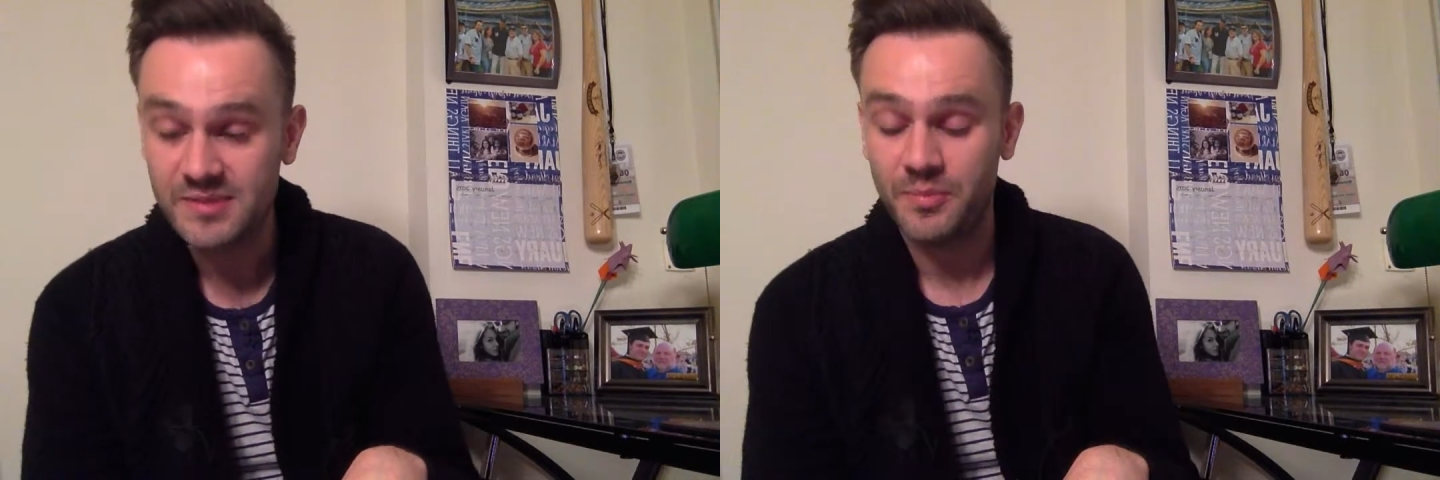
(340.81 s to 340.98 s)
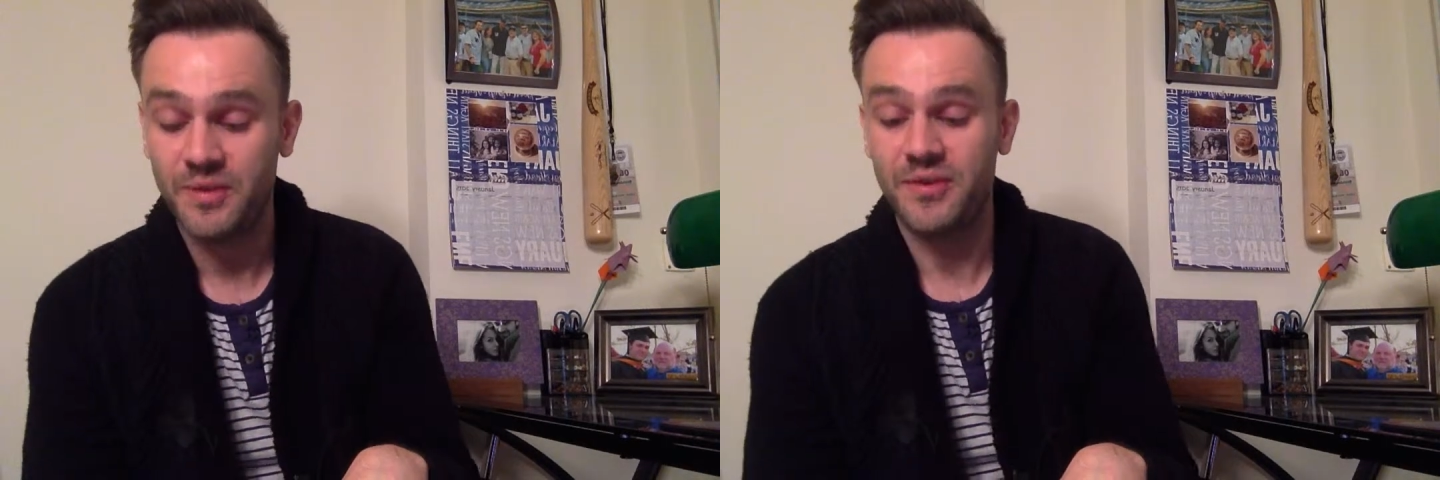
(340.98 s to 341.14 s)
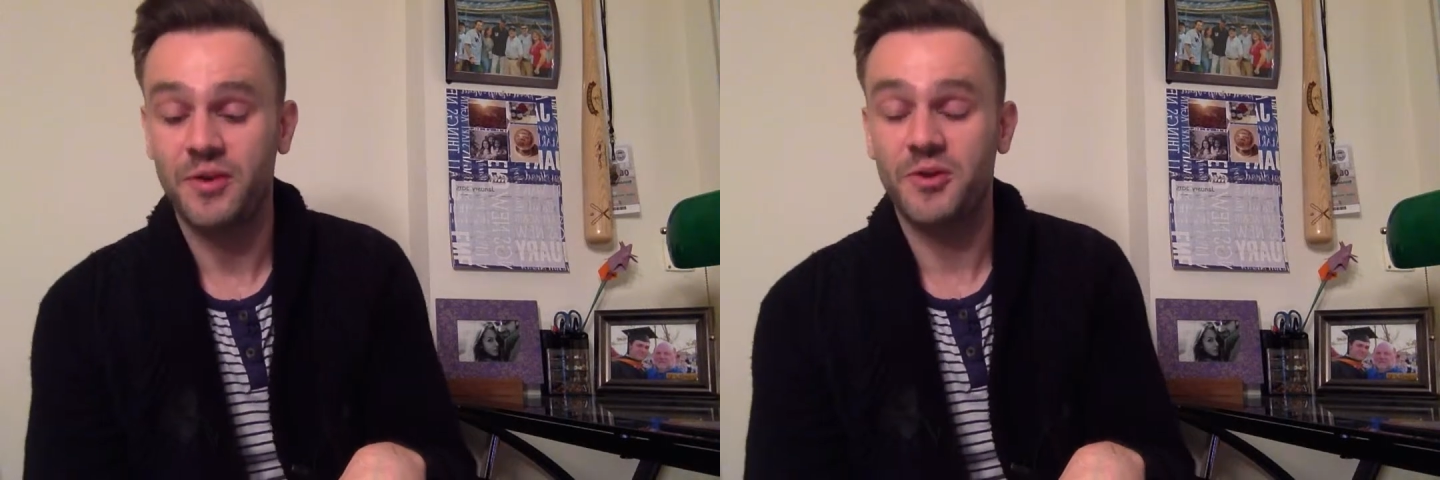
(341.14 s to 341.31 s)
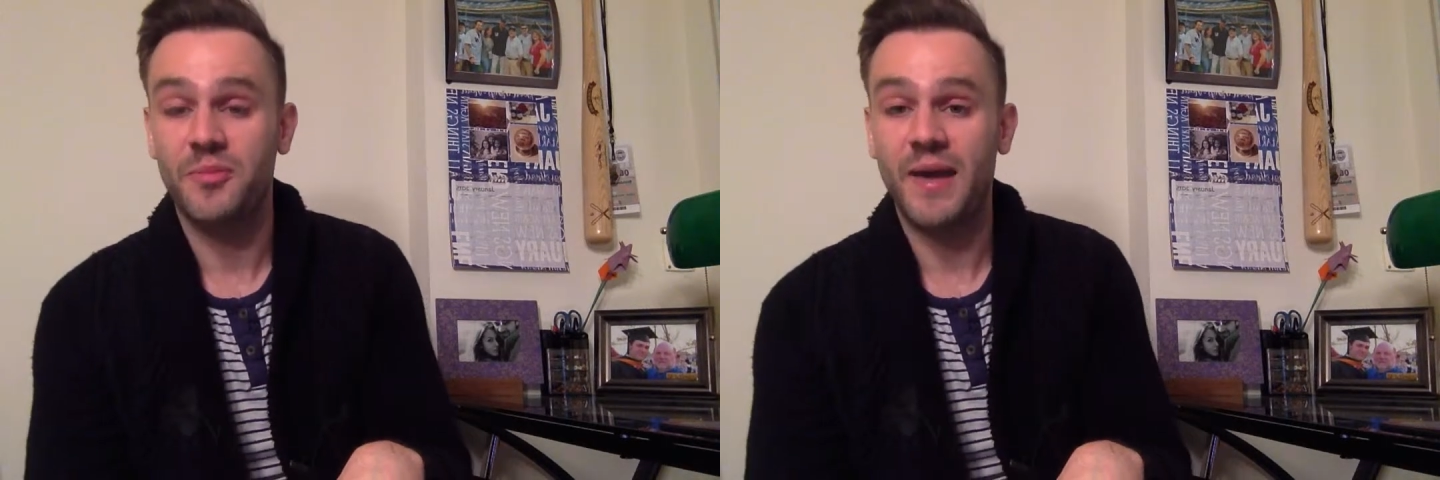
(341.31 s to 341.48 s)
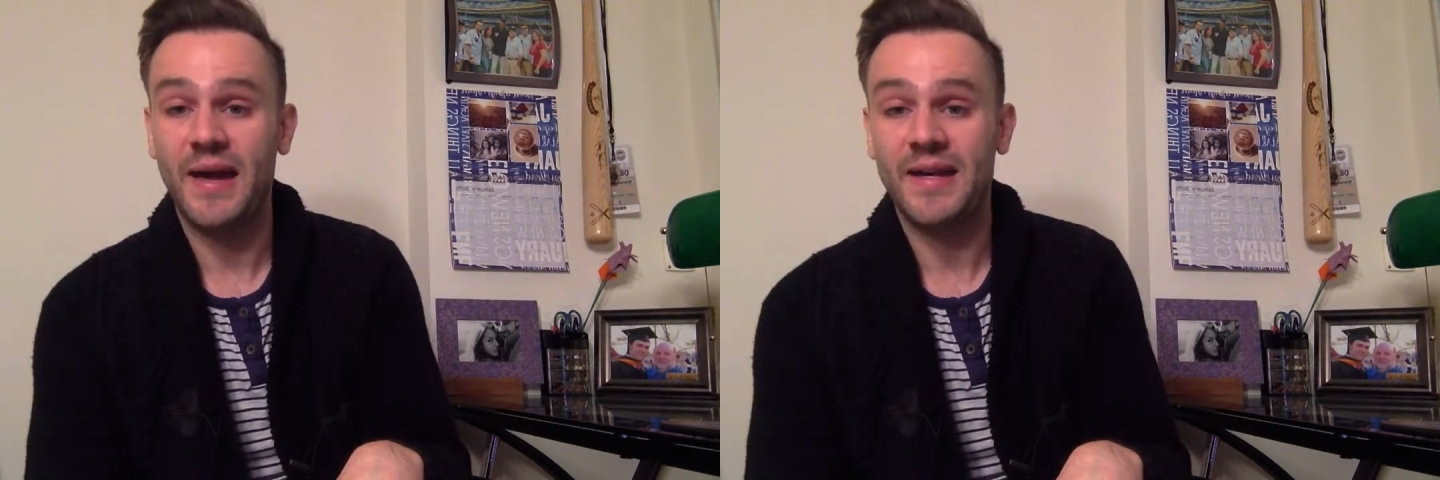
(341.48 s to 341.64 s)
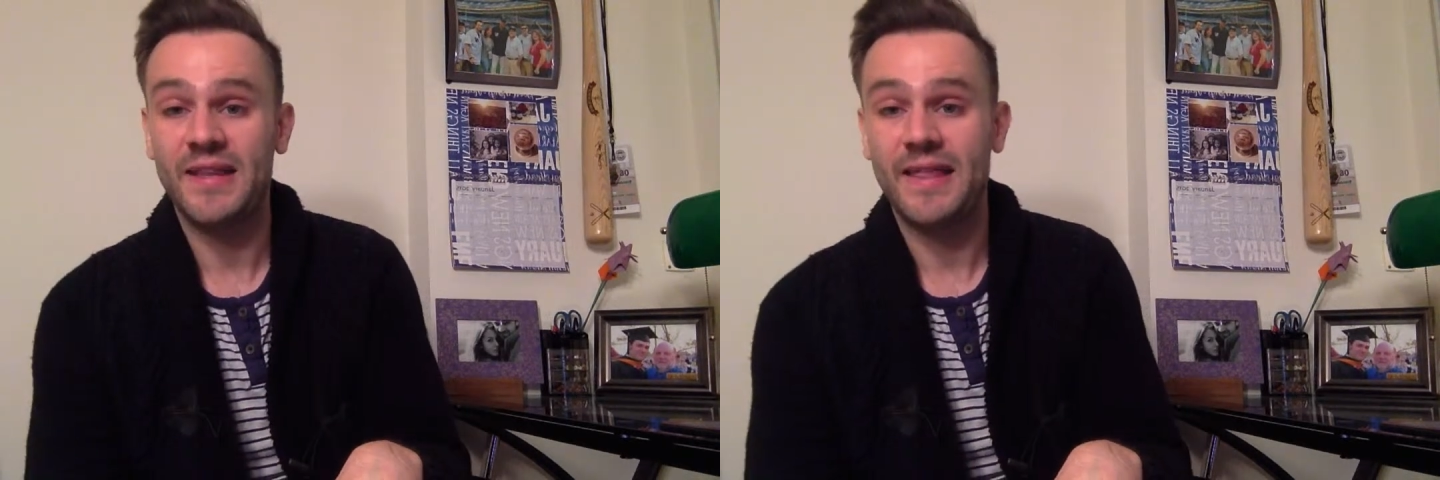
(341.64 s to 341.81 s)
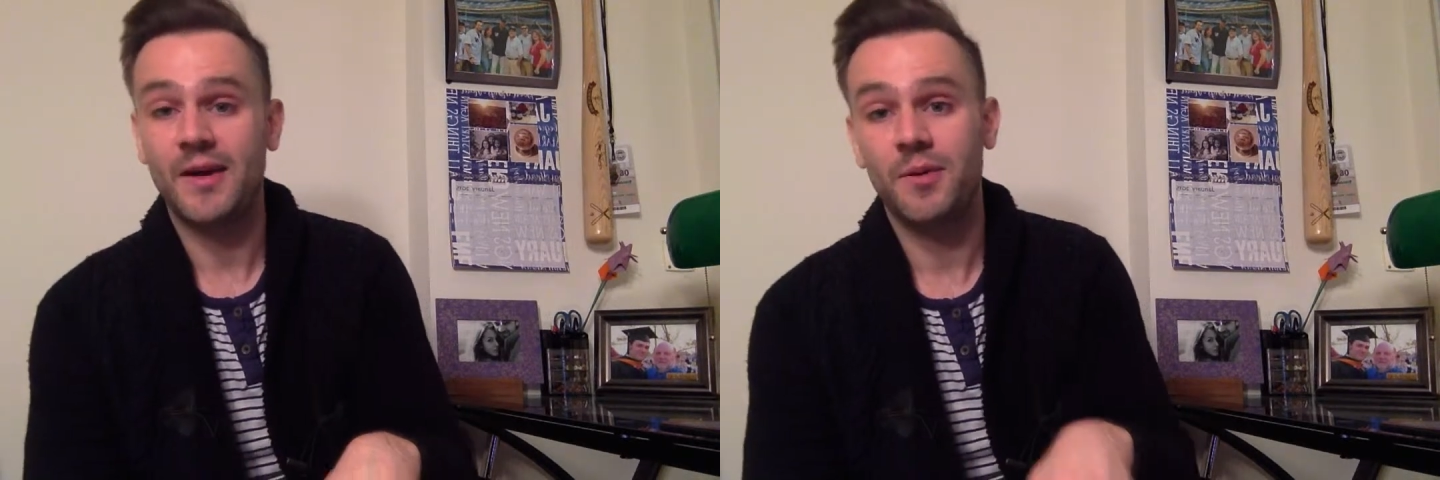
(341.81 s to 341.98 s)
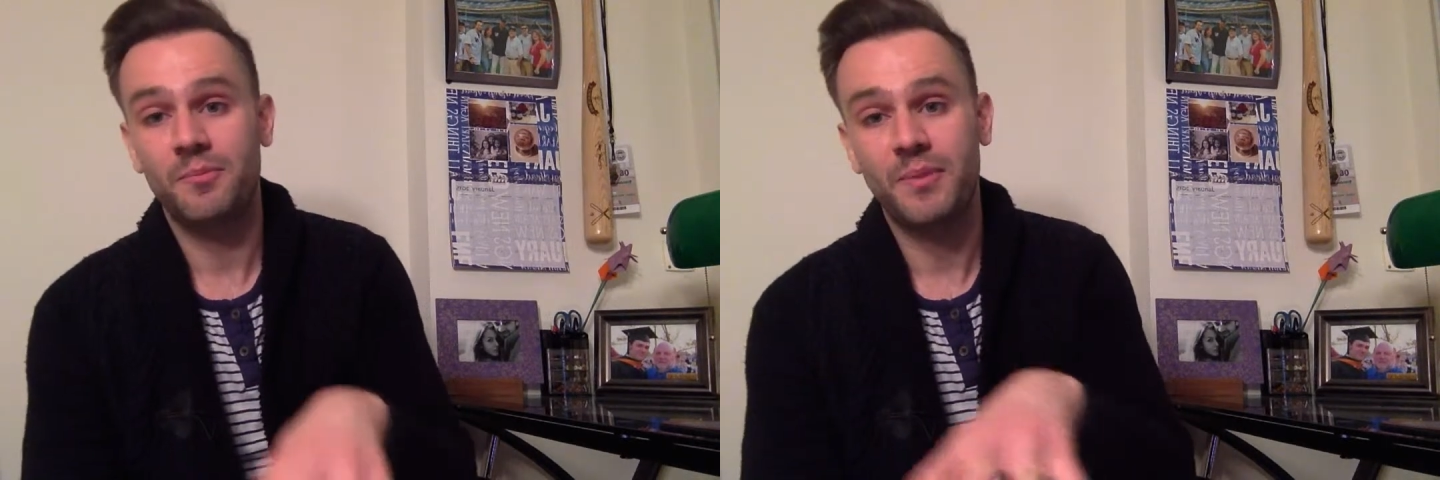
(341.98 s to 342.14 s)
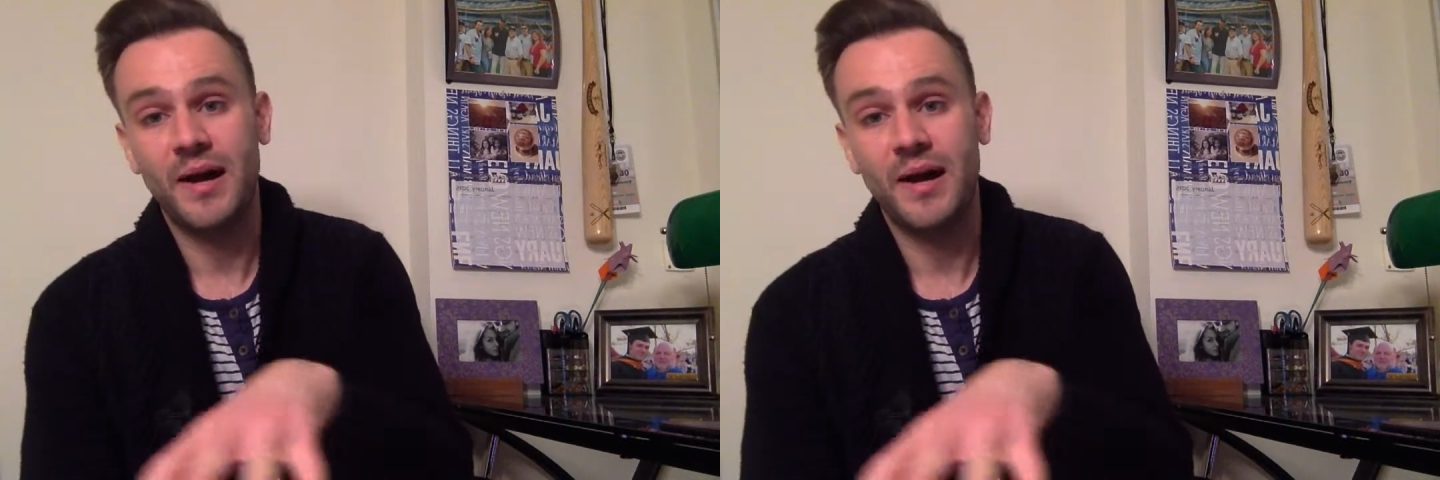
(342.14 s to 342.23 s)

but you're backing that up